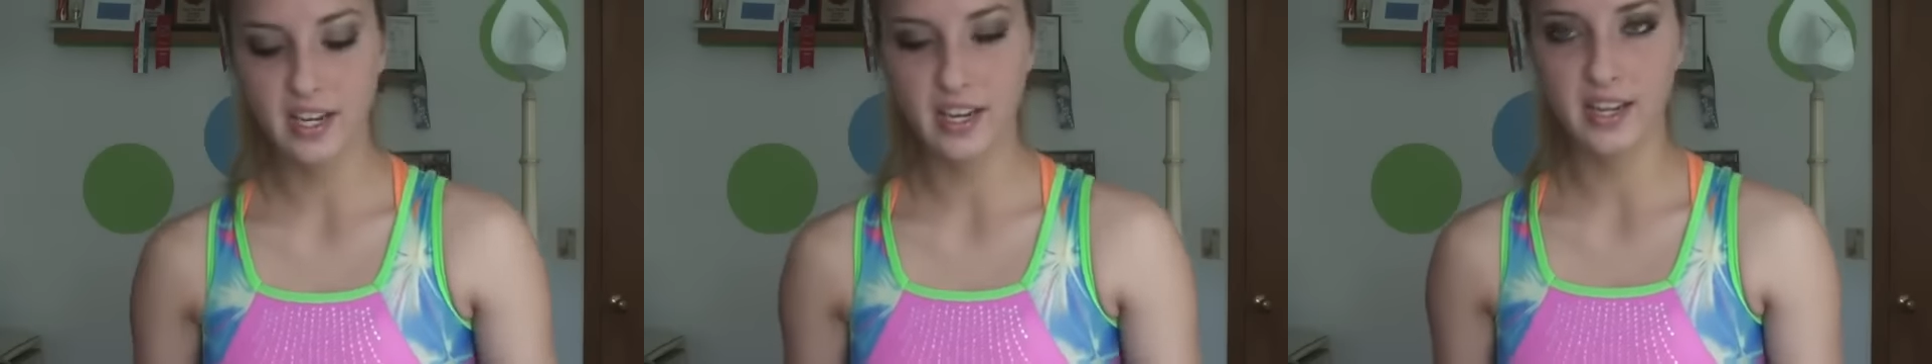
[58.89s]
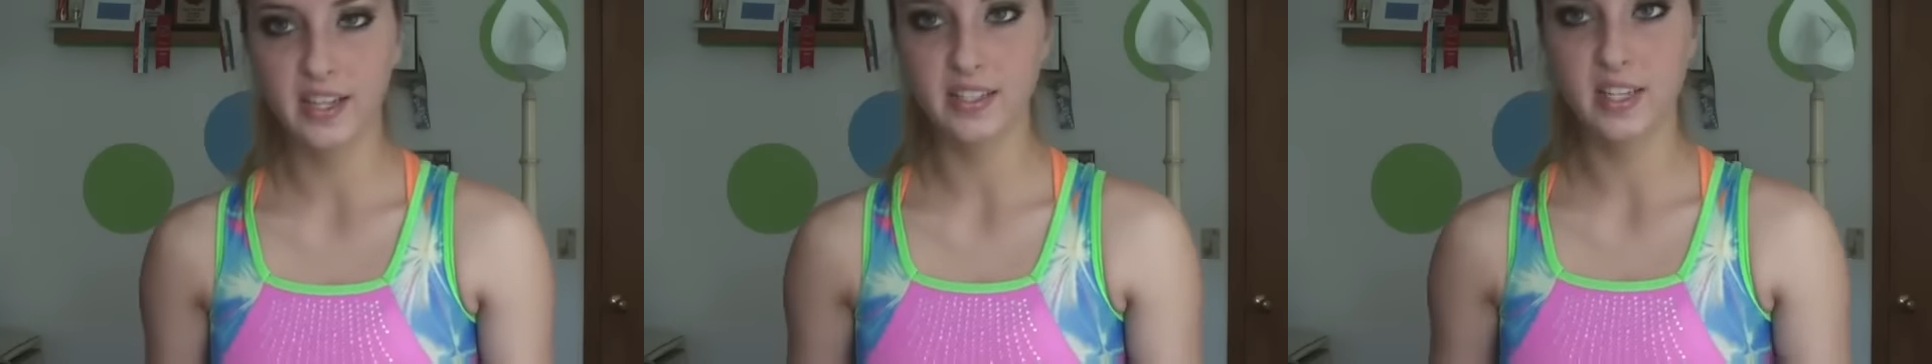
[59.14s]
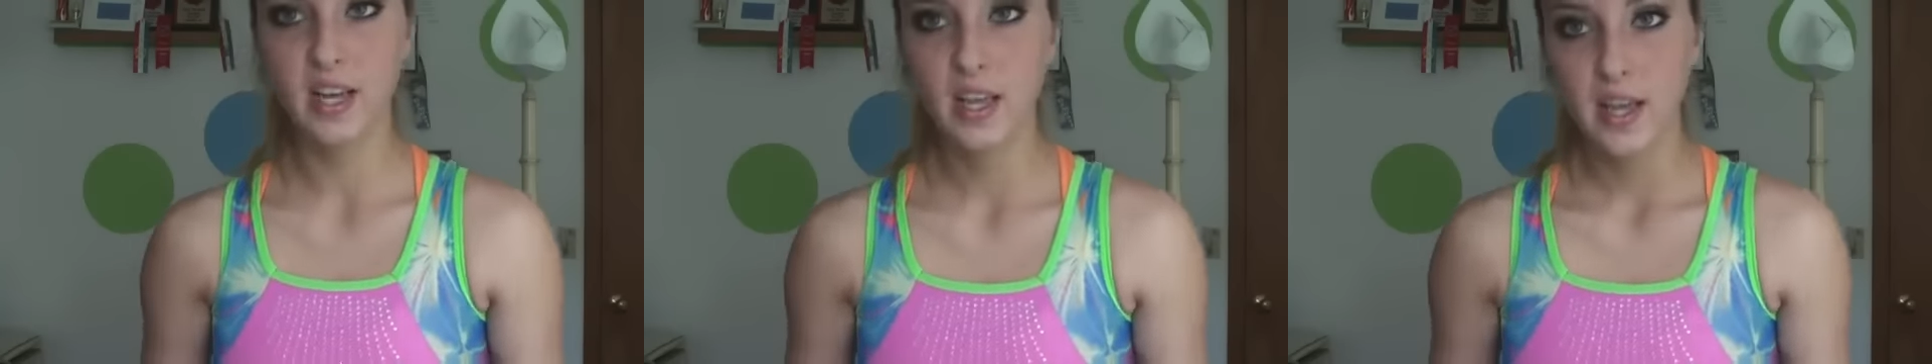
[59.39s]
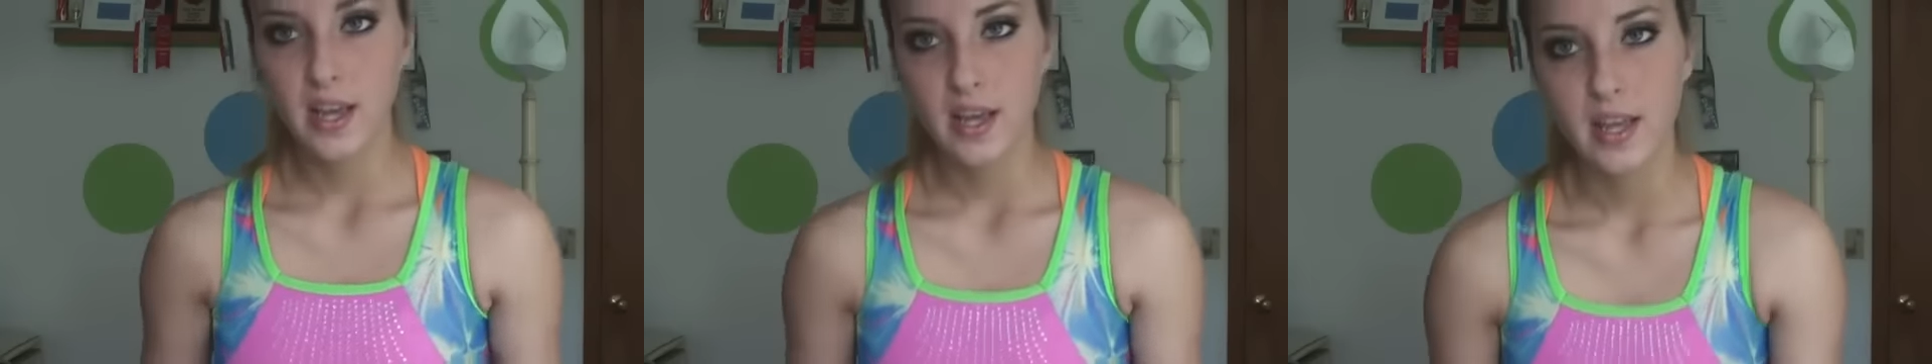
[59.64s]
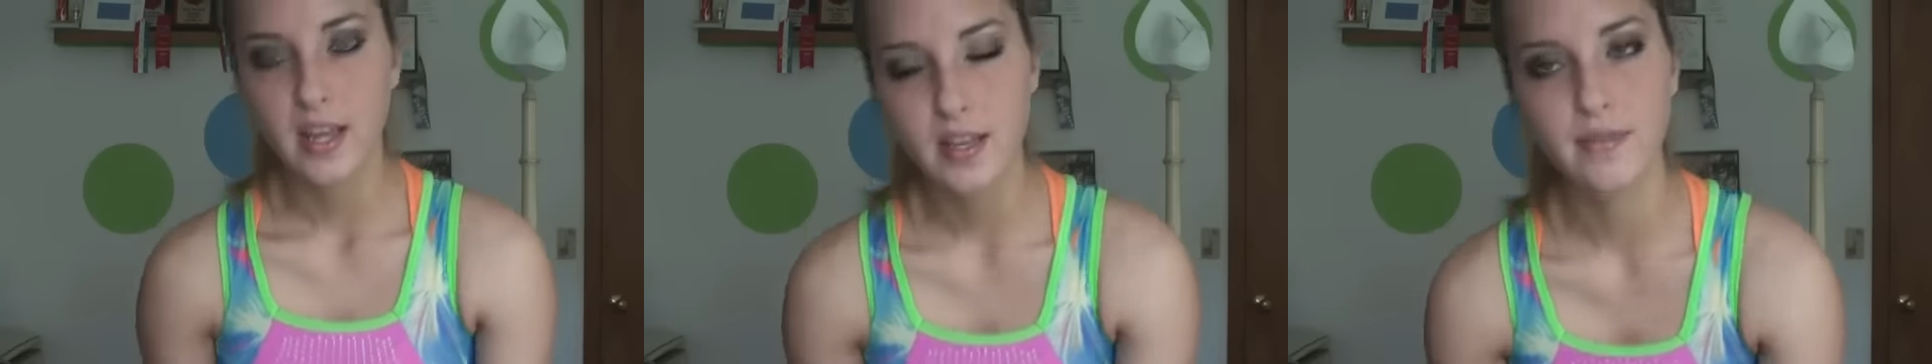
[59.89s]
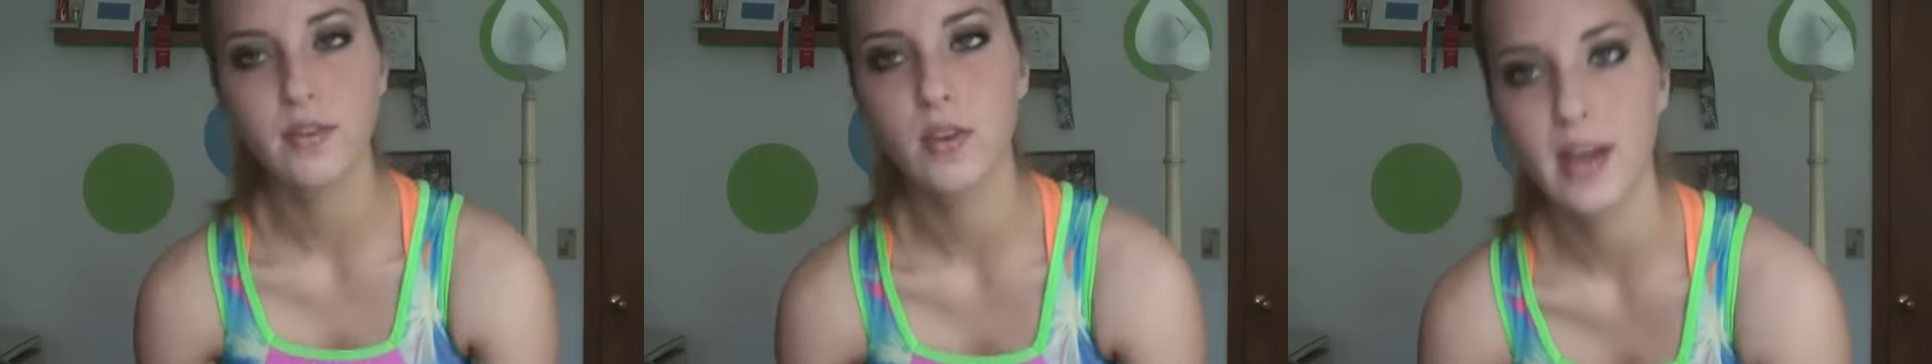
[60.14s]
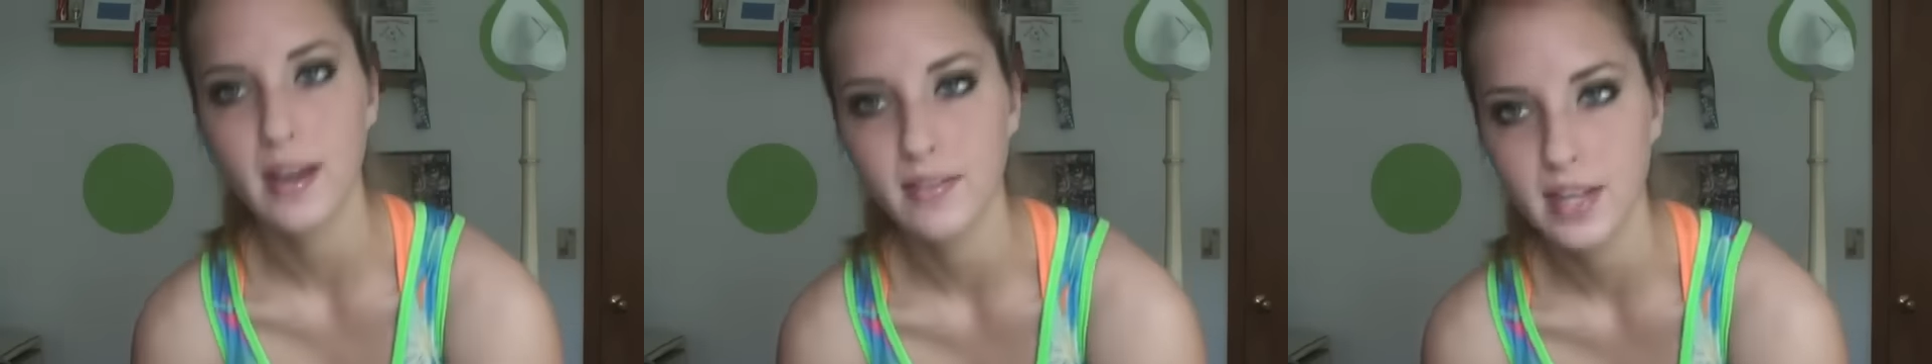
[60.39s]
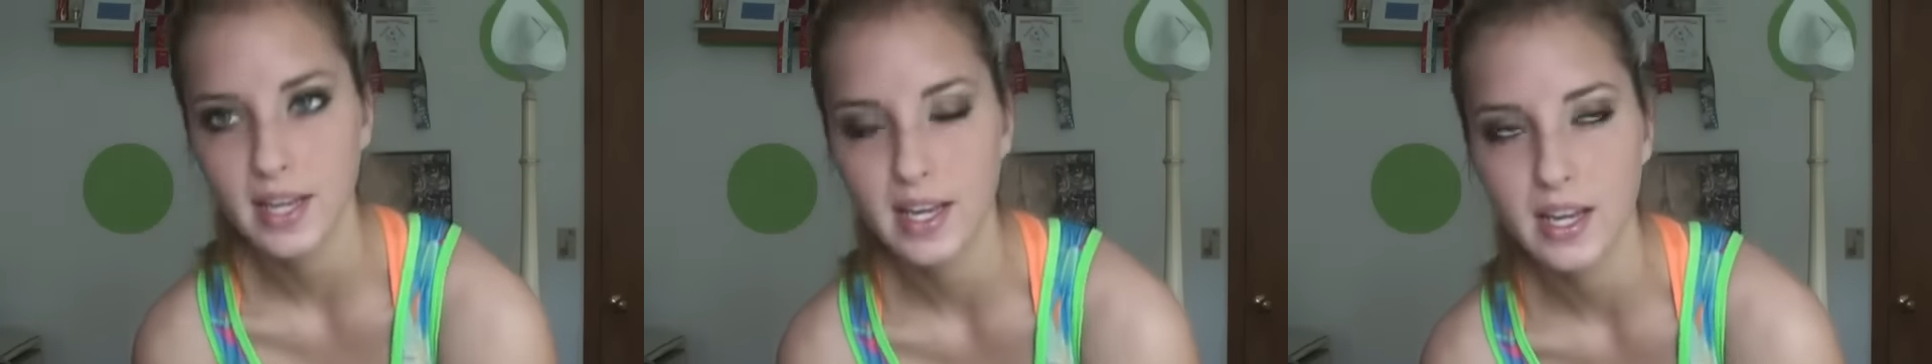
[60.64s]
say is if you
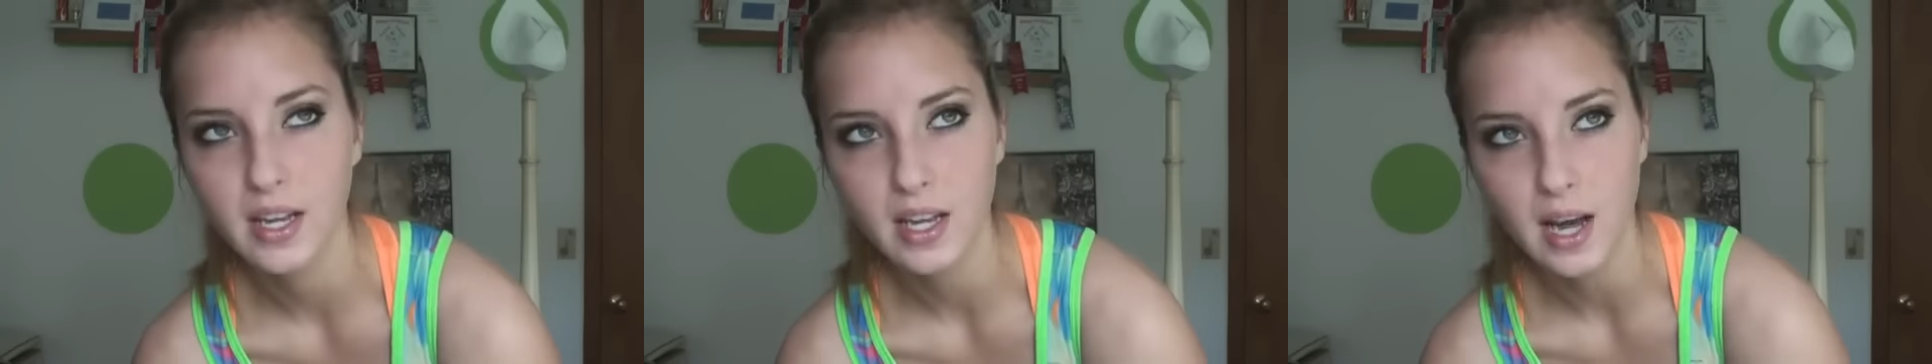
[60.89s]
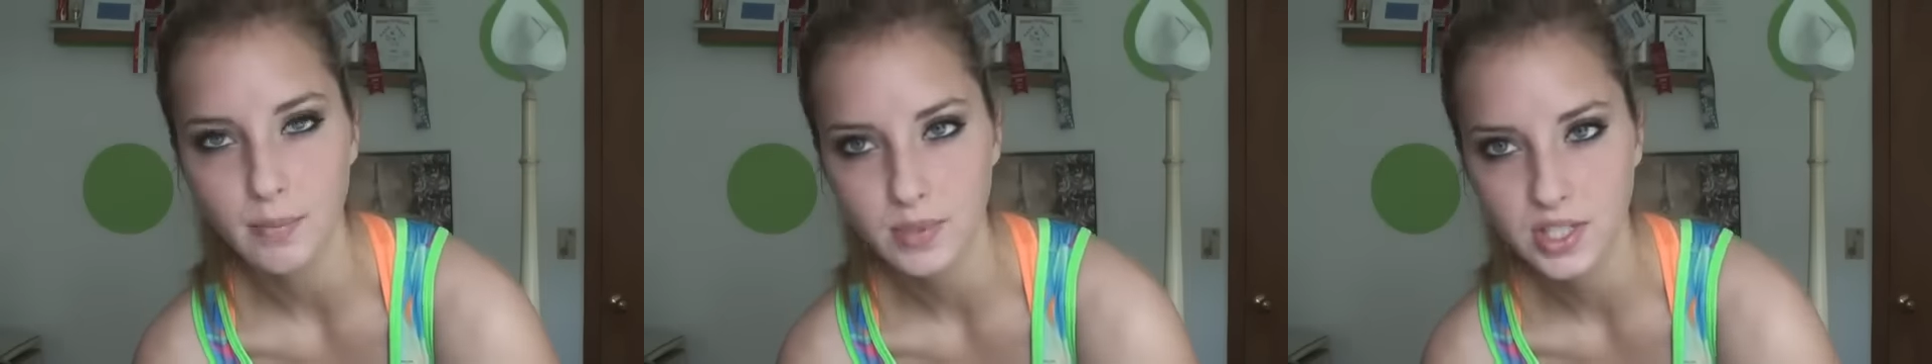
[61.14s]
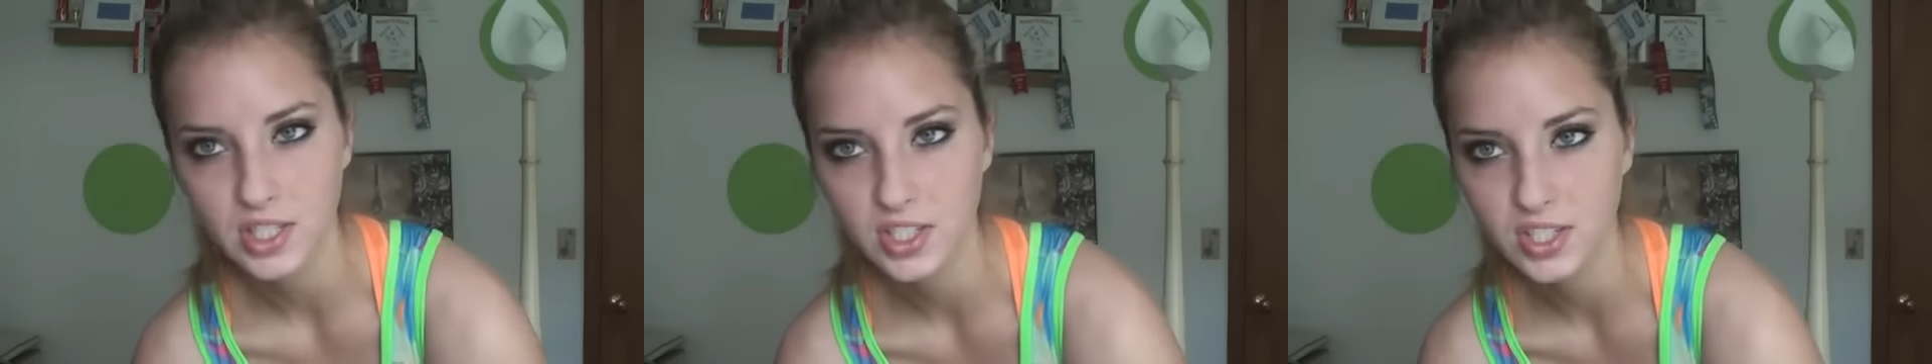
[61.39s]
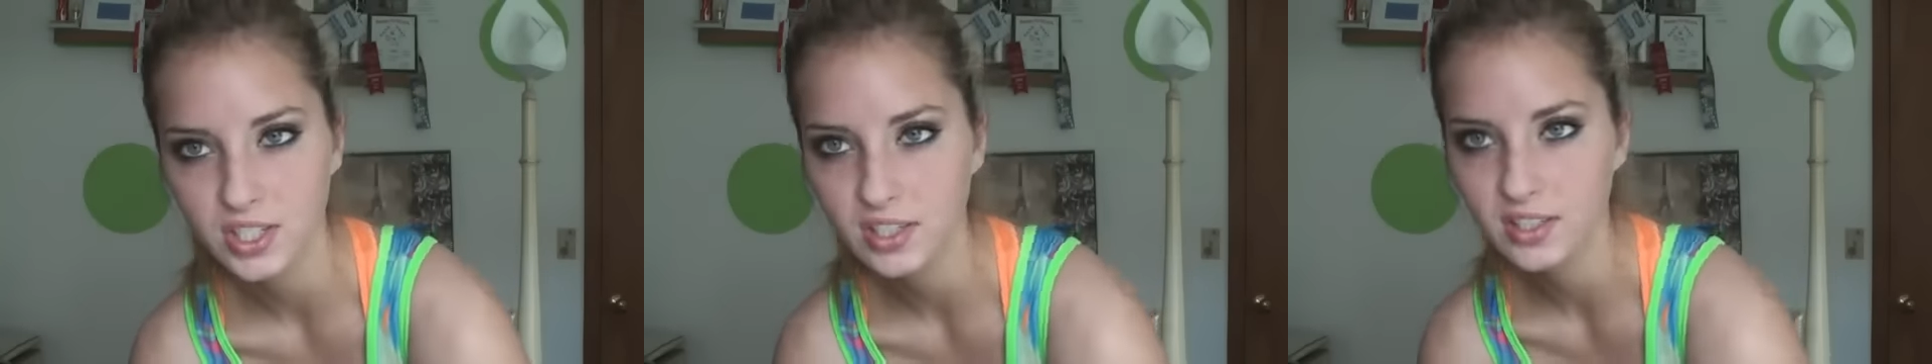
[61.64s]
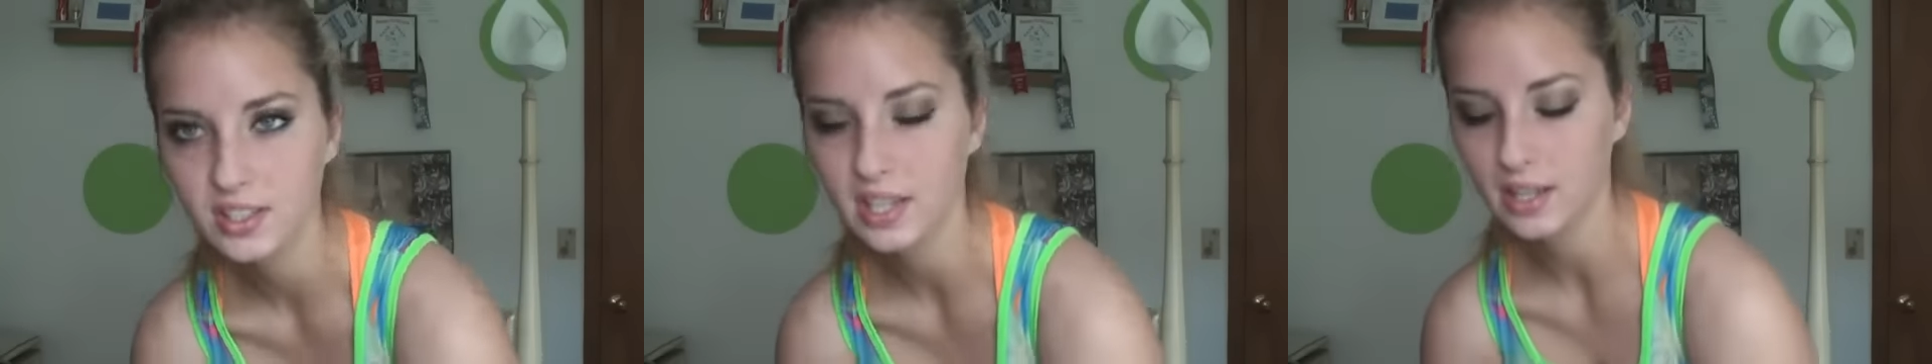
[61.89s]
have a competition,